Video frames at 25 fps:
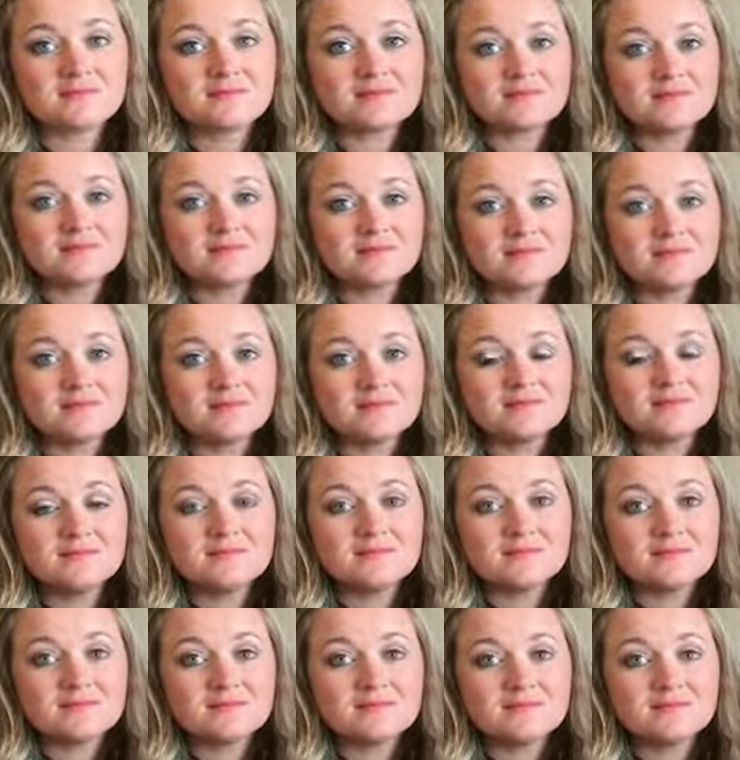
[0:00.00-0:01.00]

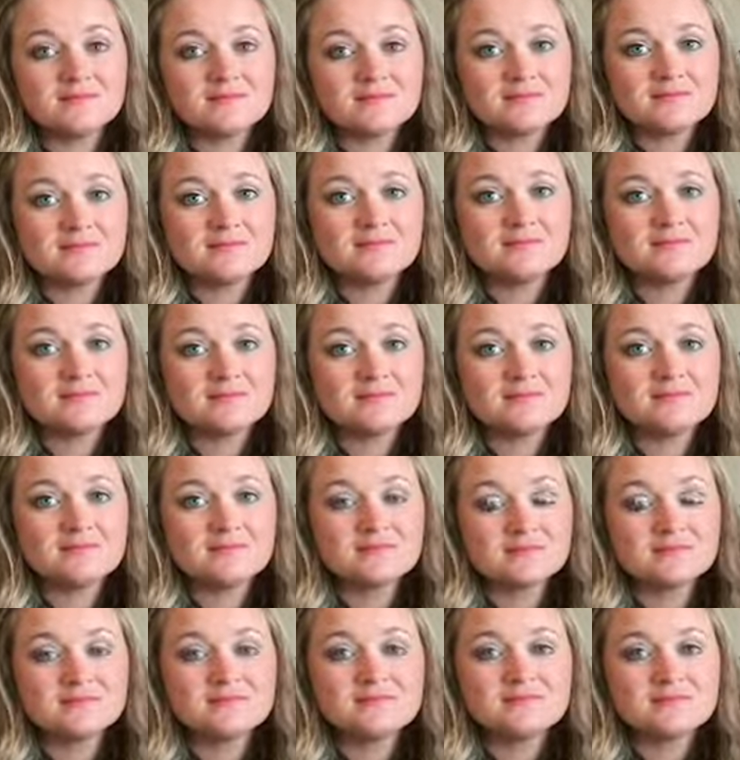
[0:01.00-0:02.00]

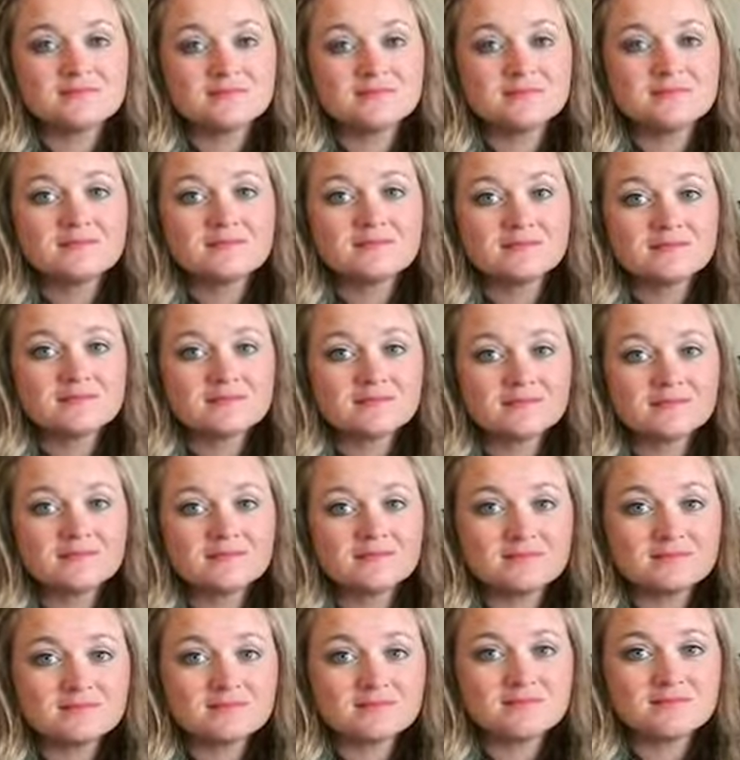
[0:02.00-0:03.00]

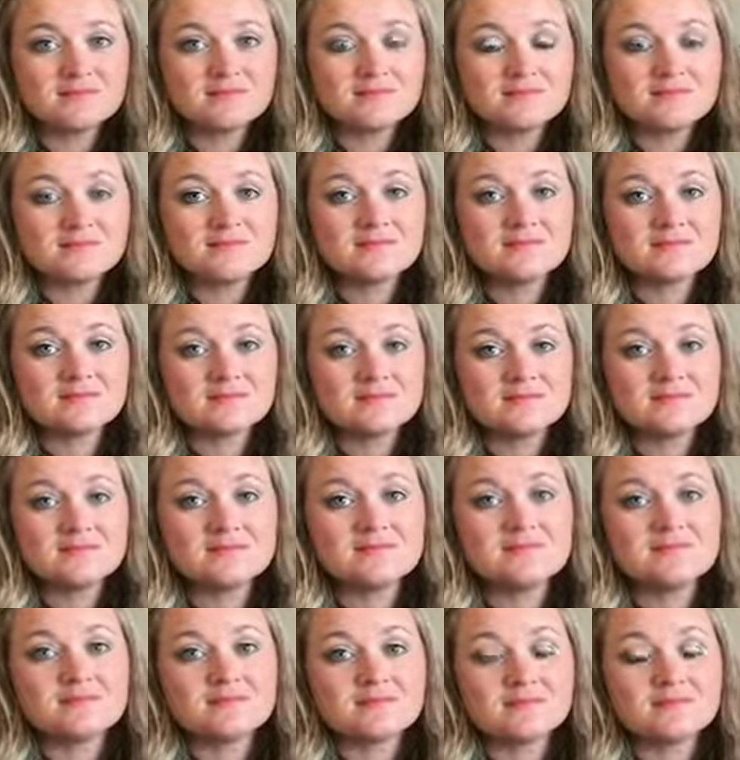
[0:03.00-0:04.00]

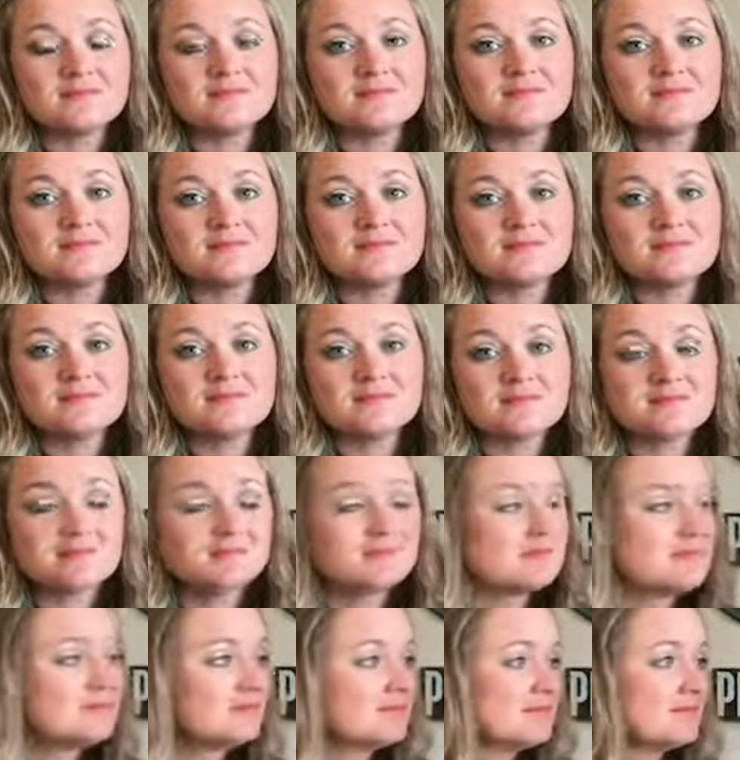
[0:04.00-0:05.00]

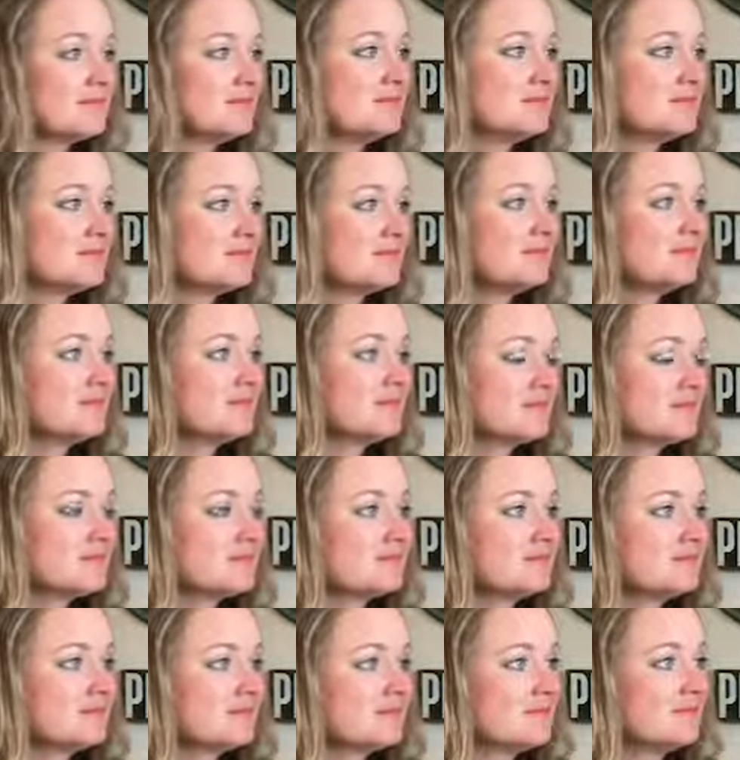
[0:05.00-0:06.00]

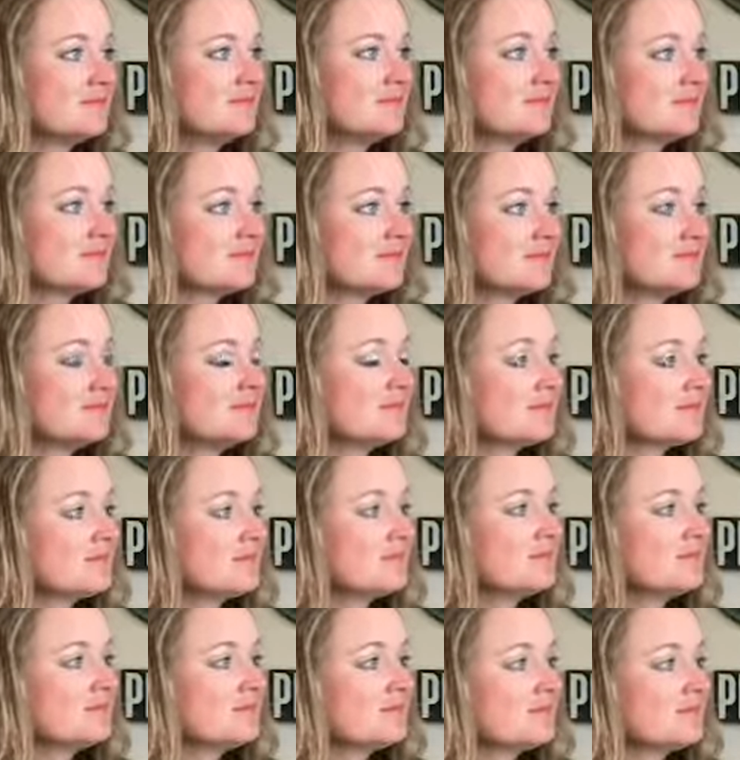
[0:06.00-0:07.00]

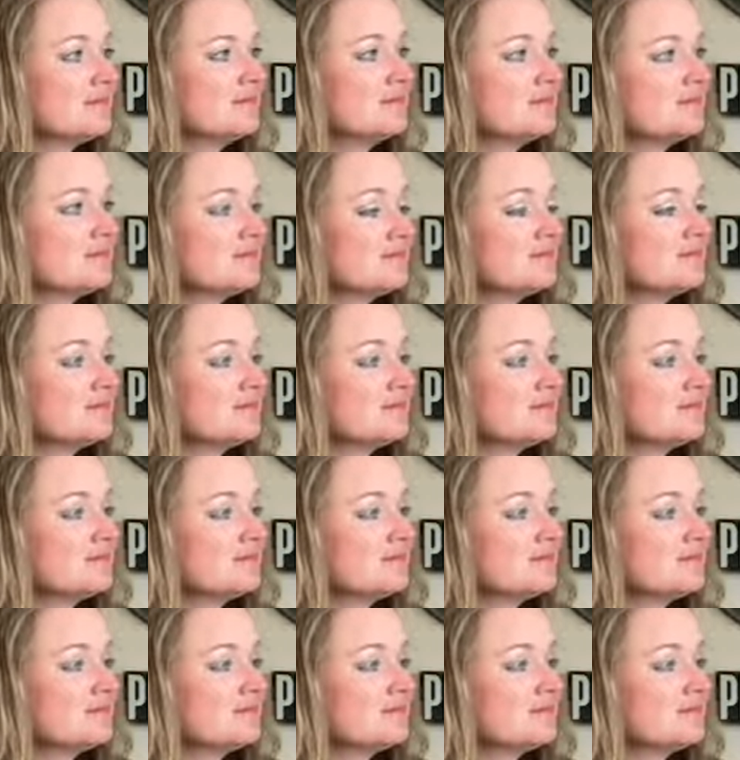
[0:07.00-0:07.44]
No words are spoken by the person on screen.